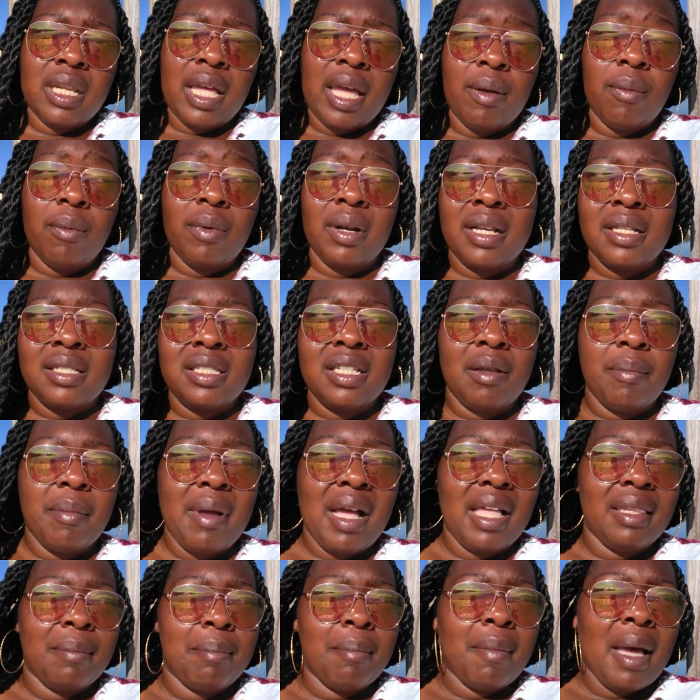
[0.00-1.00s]
Like, when I say
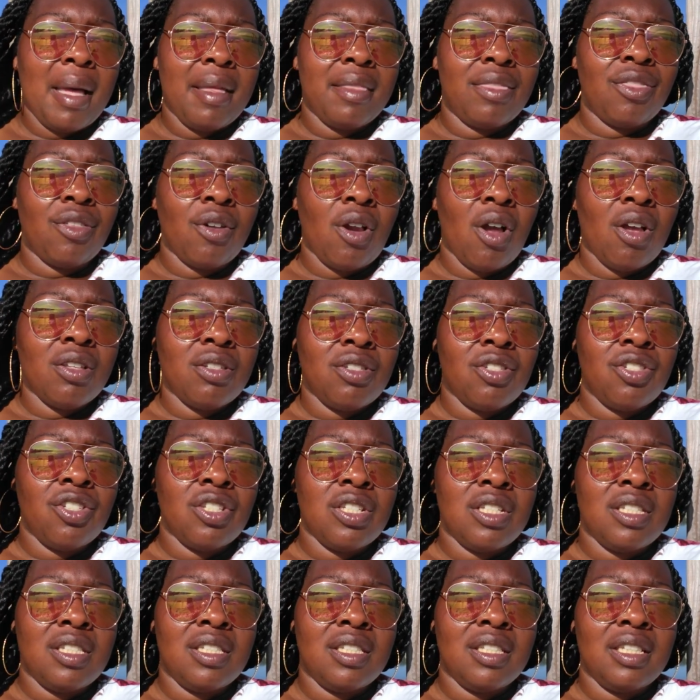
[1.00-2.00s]
my thoughts
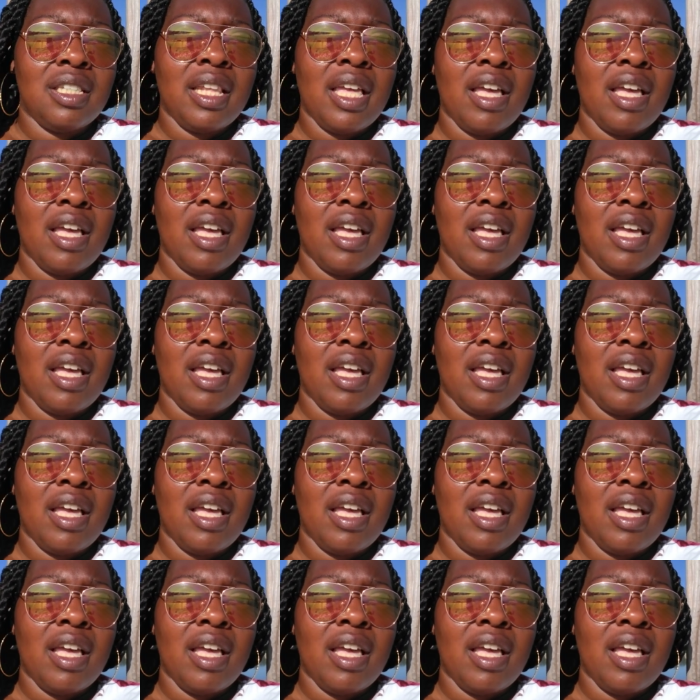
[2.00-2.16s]
just